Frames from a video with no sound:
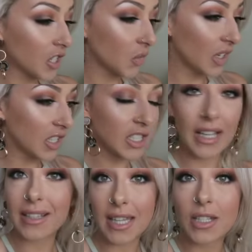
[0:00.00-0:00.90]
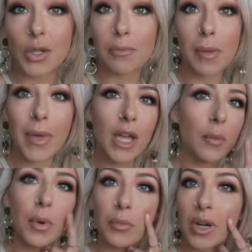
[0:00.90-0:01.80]
I just finished, like I said, doing my
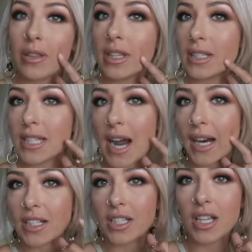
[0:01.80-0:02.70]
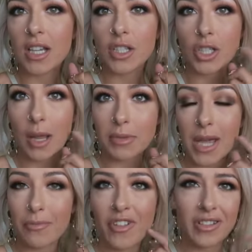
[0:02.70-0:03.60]
makeup. I'm wearing the Tarte Shape
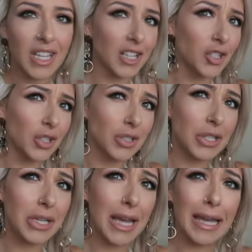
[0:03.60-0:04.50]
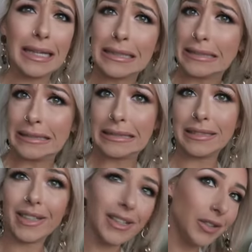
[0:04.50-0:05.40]
Tape foundation today.
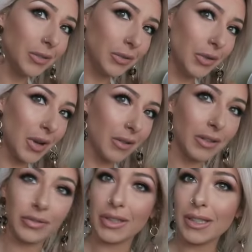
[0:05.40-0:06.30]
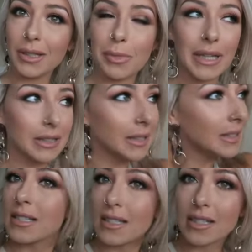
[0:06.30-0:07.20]
I don't know how I feel about it.
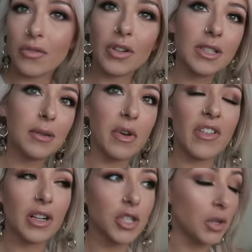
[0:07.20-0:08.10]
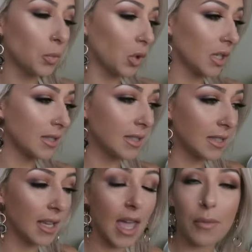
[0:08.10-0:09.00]
This is the first time I've actually worn it
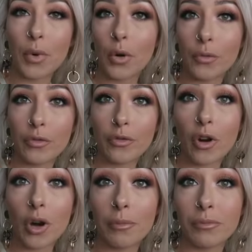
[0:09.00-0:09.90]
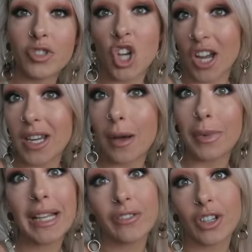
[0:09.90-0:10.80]
since I came home from China,
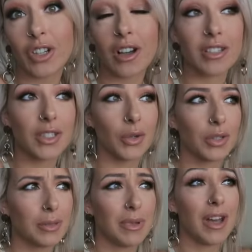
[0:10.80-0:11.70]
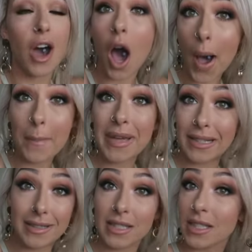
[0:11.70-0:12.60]
believe it or not. So it's been a hot
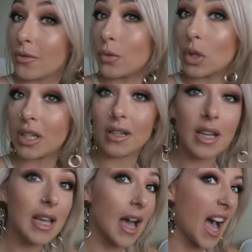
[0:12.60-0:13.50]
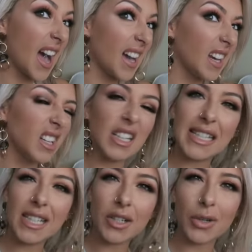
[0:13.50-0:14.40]
minute since I've worn it. And
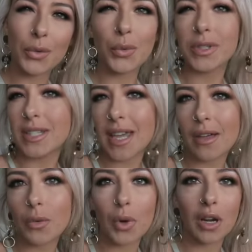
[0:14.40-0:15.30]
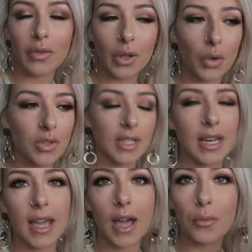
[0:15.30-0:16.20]
I don't know, we'll see how the wear of it goes
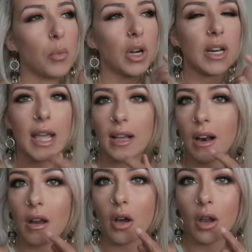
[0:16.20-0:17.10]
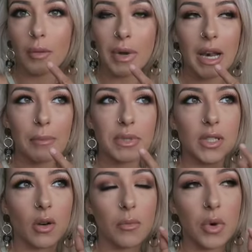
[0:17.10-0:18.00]
today. I'm wearing Inglot all on my lips.
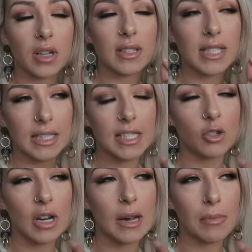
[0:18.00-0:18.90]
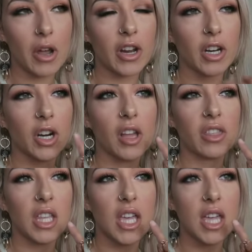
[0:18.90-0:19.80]
So I'm wearing the 63 lip liner,
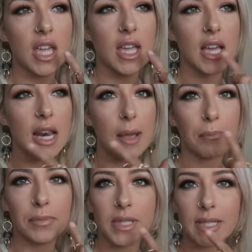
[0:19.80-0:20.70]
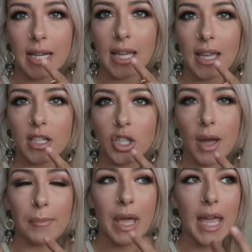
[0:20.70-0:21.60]
the lipstick in
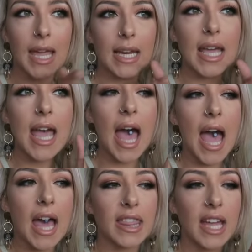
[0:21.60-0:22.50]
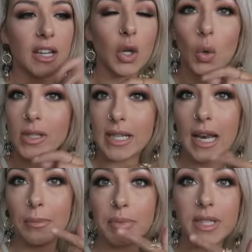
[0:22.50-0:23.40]
champagne, and then Goldie
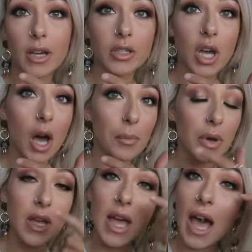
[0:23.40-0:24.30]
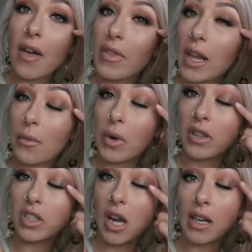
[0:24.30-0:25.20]
lips on top. And then I'm
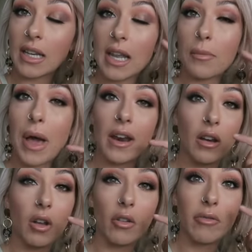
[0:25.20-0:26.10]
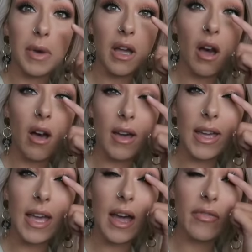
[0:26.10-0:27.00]
wearing the Jaclyn Hill palette all over my
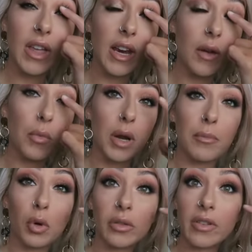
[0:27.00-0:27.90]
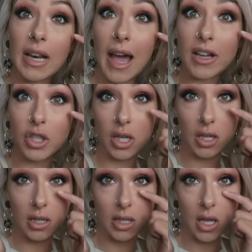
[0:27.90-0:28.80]
eye. And then I'm wearing Morphe
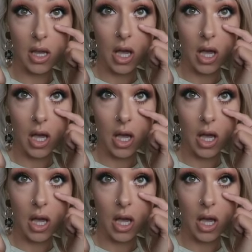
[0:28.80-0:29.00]
lashes.